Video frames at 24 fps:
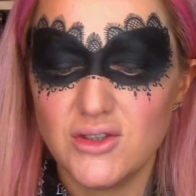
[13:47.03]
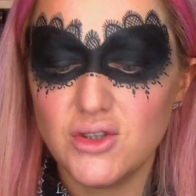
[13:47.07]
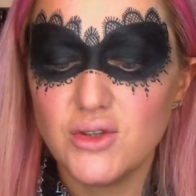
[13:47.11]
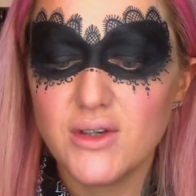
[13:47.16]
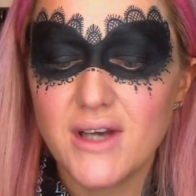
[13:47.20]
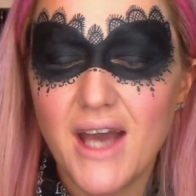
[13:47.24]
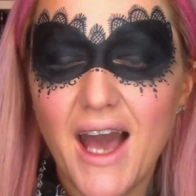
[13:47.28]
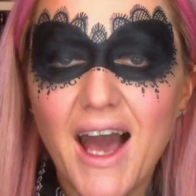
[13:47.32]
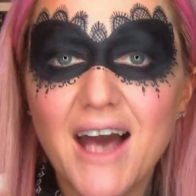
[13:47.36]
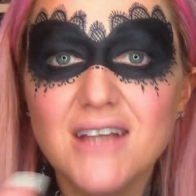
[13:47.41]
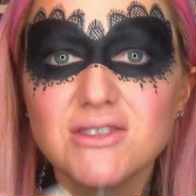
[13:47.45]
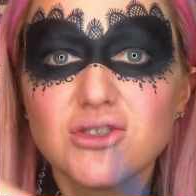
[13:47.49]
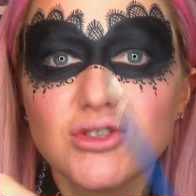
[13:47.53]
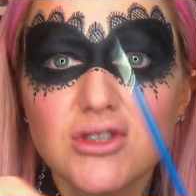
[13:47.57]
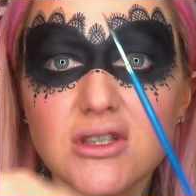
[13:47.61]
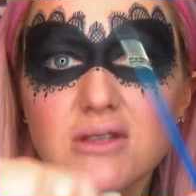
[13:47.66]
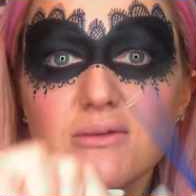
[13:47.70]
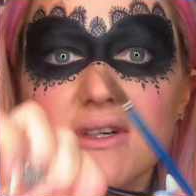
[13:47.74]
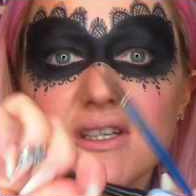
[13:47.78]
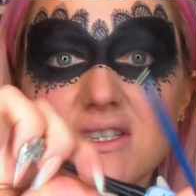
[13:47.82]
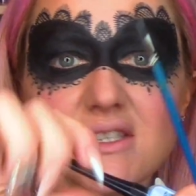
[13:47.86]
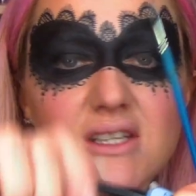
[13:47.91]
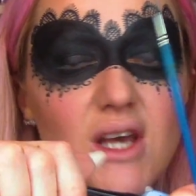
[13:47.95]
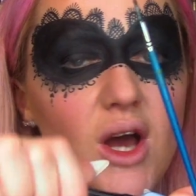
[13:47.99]
You can
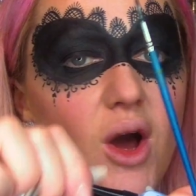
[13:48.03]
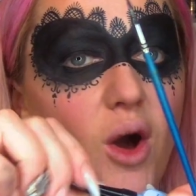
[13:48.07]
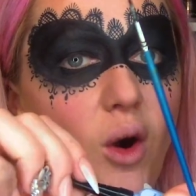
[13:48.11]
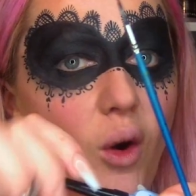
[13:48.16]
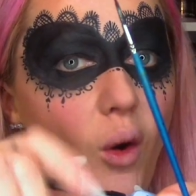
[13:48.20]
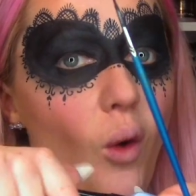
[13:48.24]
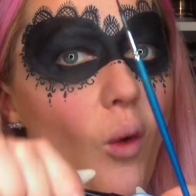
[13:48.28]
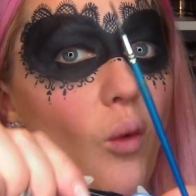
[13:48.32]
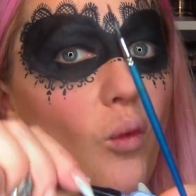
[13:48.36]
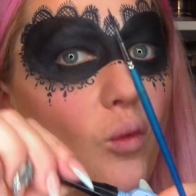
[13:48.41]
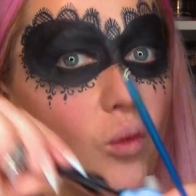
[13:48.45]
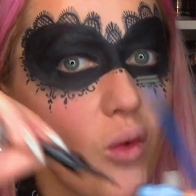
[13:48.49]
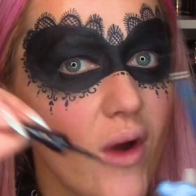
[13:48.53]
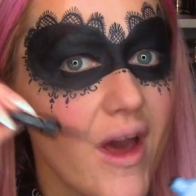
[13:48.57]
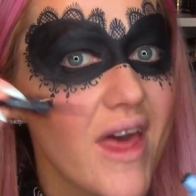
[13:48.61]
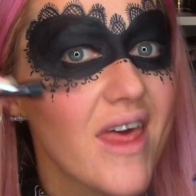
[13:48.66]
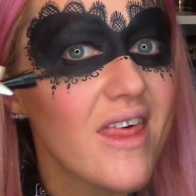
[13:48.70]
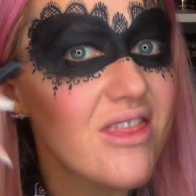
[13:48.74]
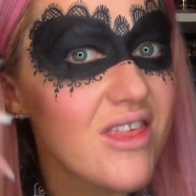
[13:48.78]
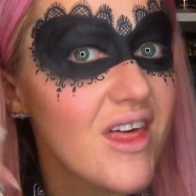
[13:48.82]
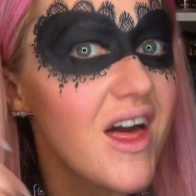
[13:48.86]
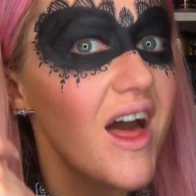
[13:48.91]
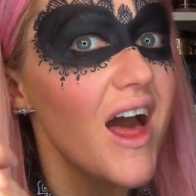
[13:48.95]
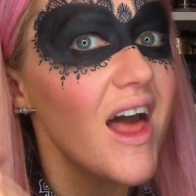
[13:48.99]
do it
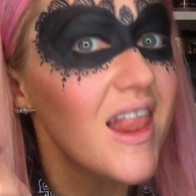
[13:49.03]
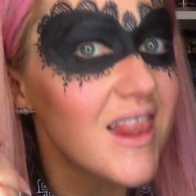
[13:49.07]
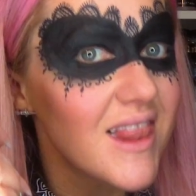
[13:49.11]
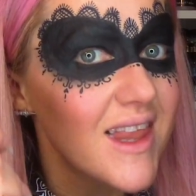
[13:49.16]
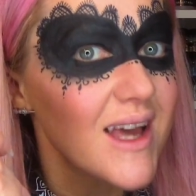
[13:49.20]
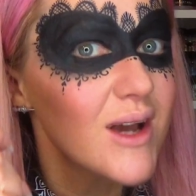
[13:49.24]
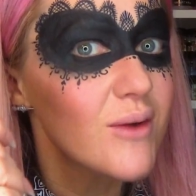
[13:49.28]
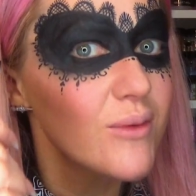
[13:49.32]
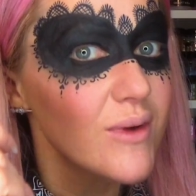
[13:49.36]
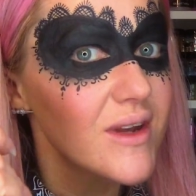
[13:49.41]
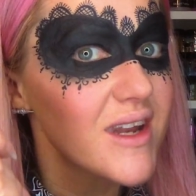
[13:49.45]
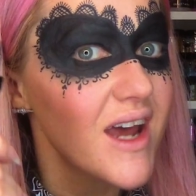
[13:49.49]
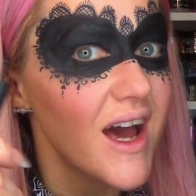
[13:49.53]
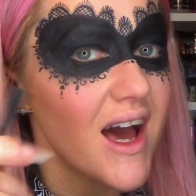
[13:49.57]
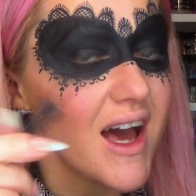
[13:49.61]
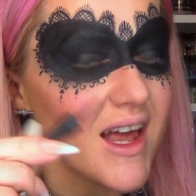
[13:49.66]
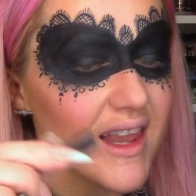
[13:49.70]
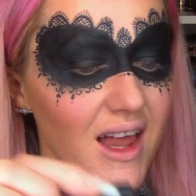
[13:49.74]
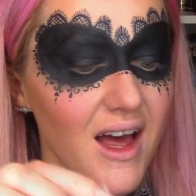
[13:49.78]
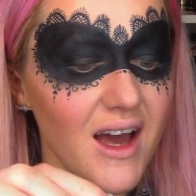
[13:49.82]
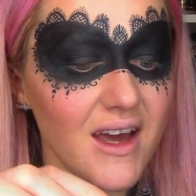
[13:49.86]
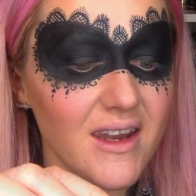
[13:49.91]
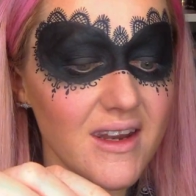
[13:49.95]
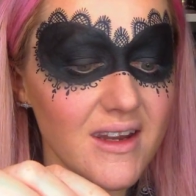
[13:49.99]
with a liquid
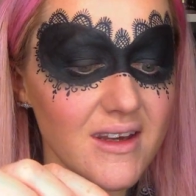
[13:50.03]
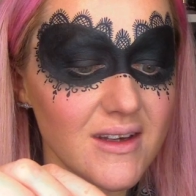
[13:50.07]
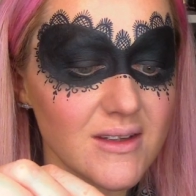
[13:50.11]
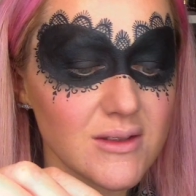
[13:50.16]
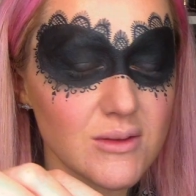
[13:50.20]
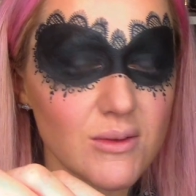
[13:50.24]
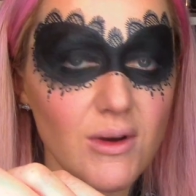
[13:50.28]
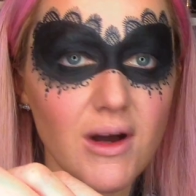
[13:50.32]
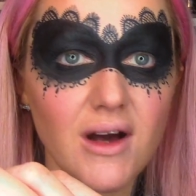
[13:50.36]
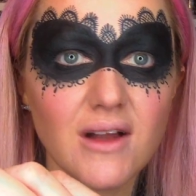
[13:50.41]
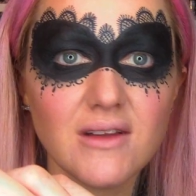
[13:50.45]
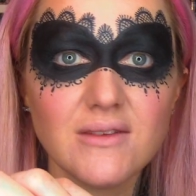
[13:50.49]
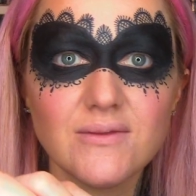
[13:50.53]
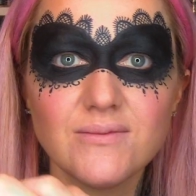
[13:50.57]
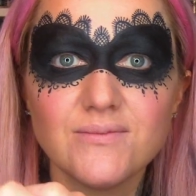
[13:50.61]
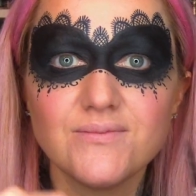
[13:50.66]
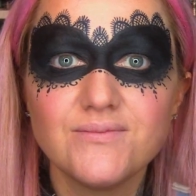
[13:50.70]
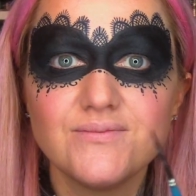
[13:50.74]
eyeliner as well.